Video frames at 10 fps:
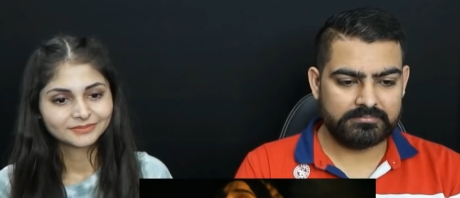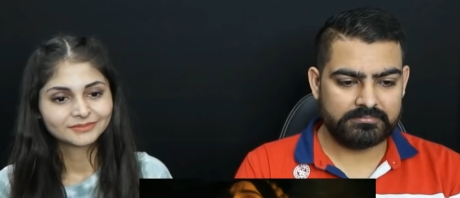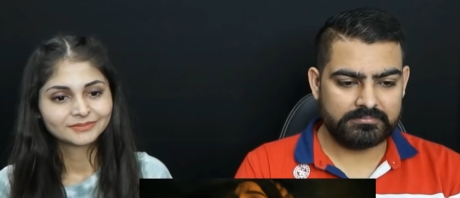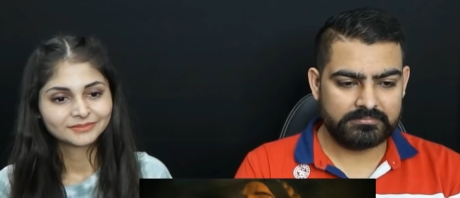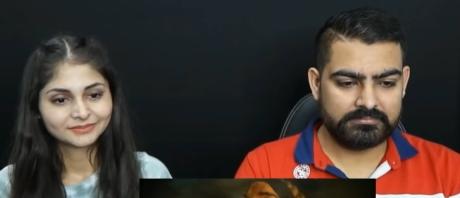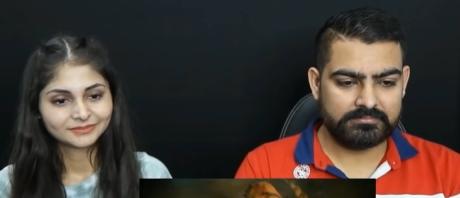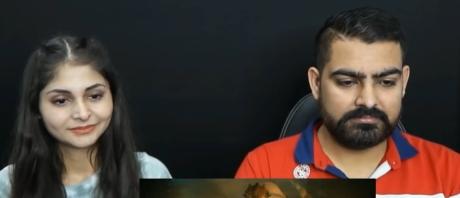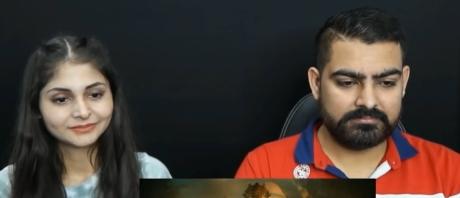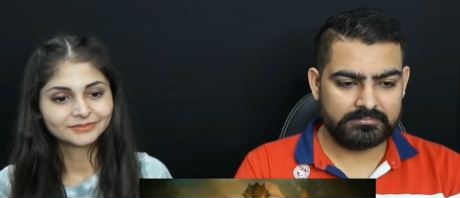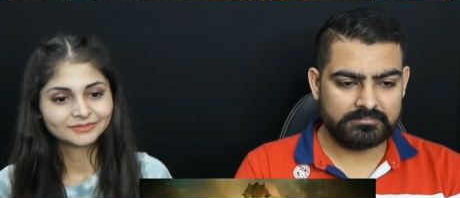
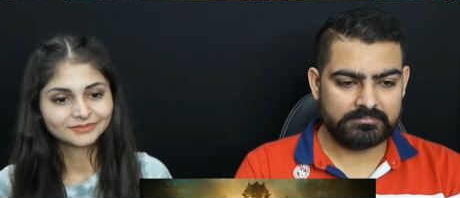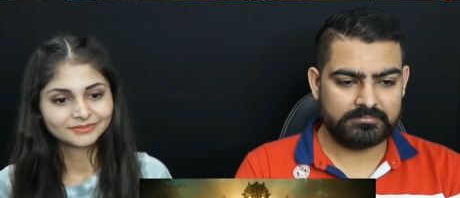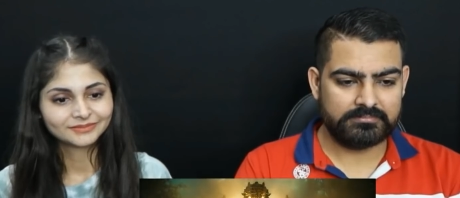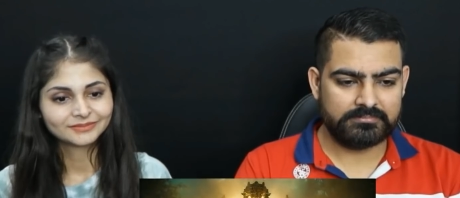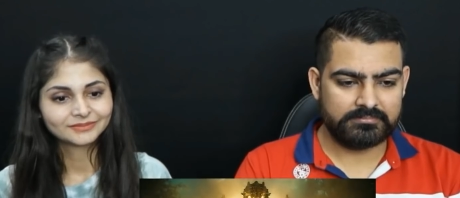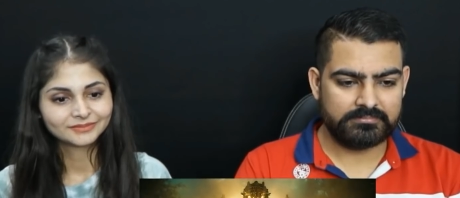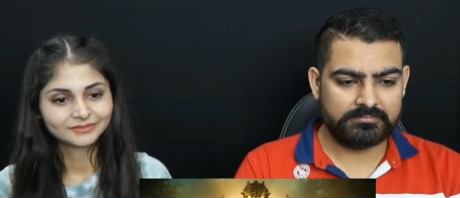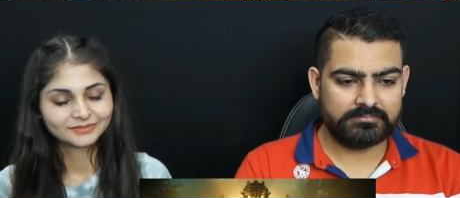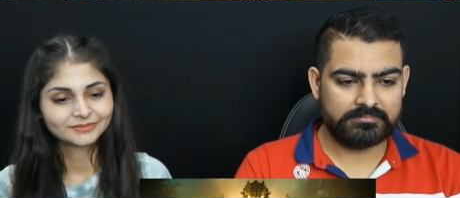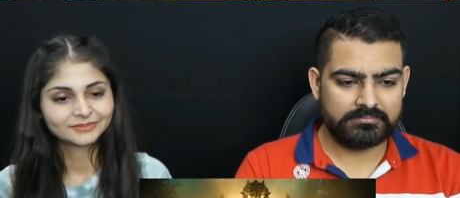
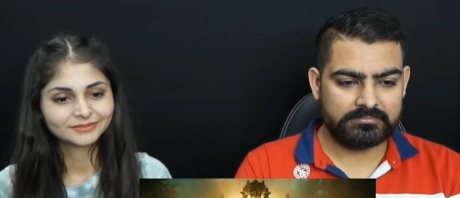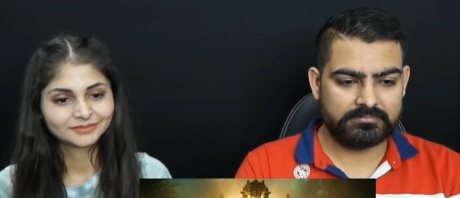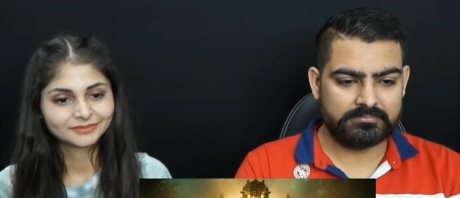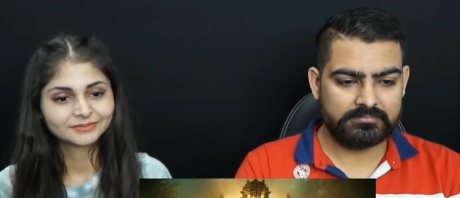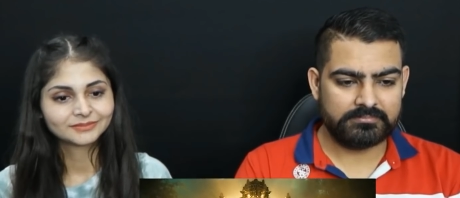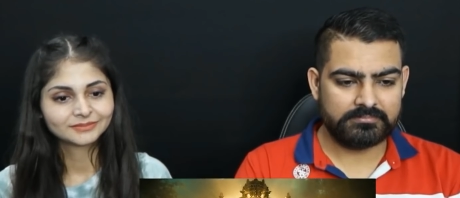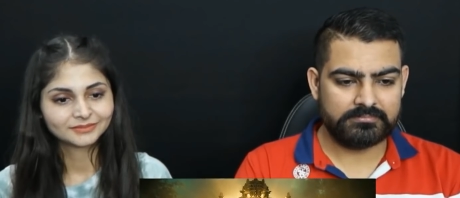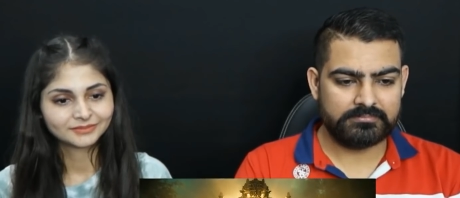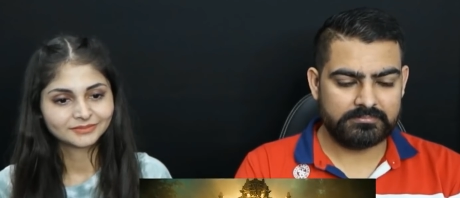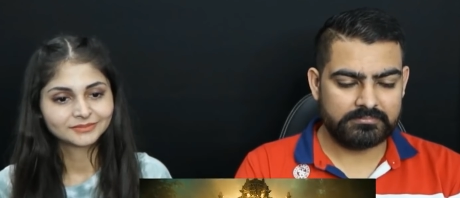
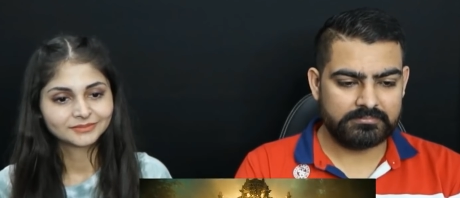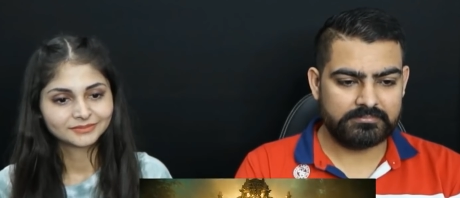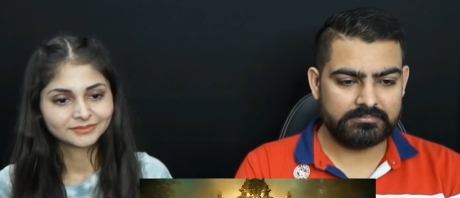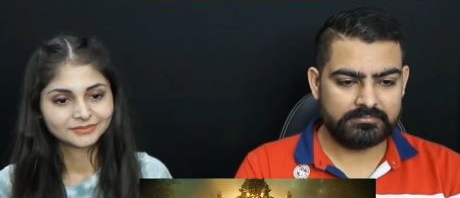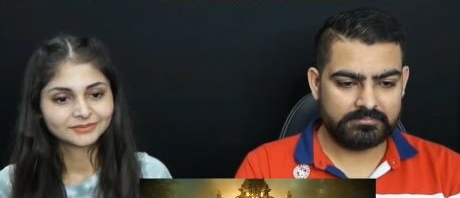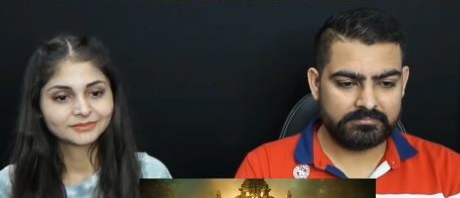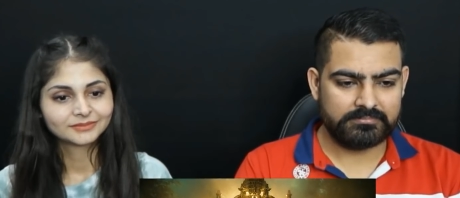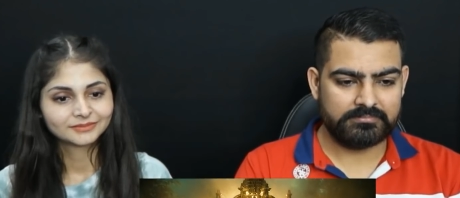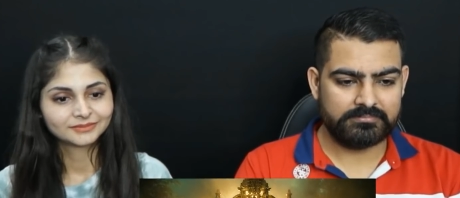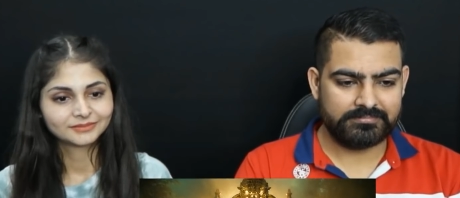
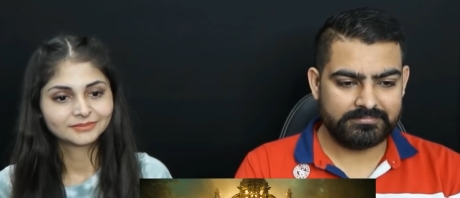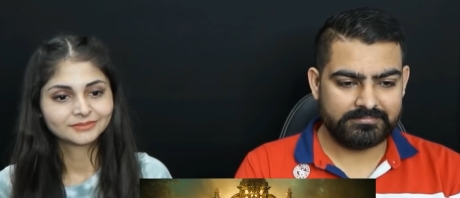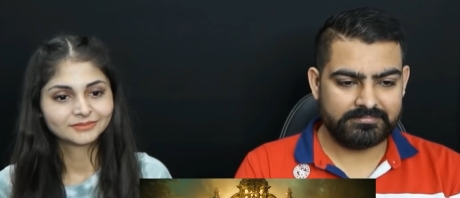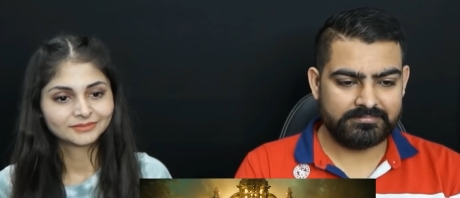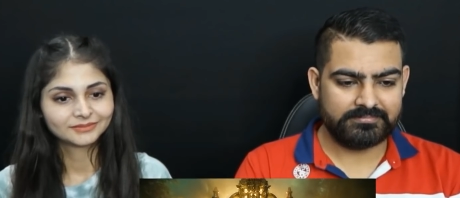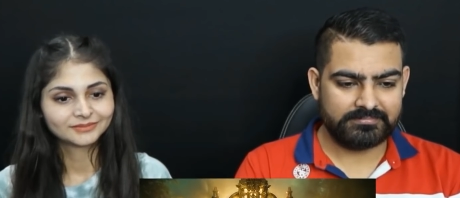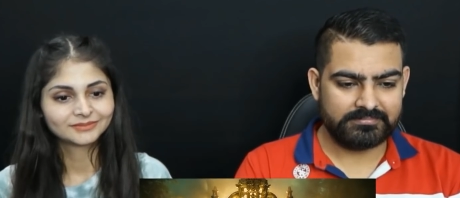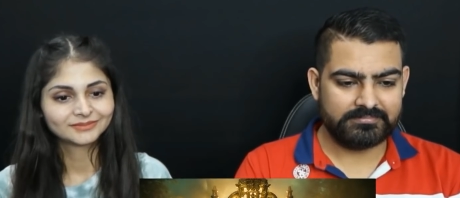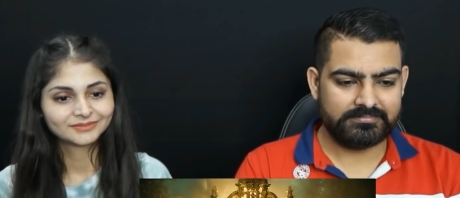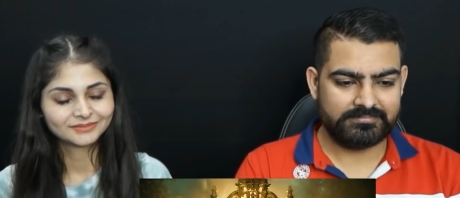
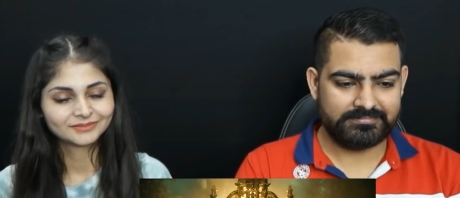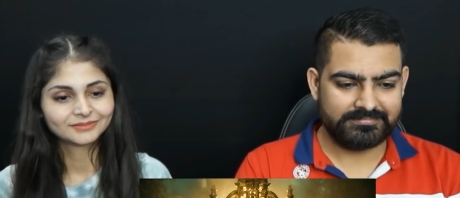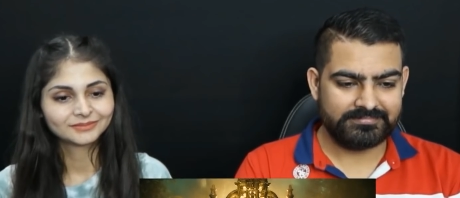No one is speaking in this clip.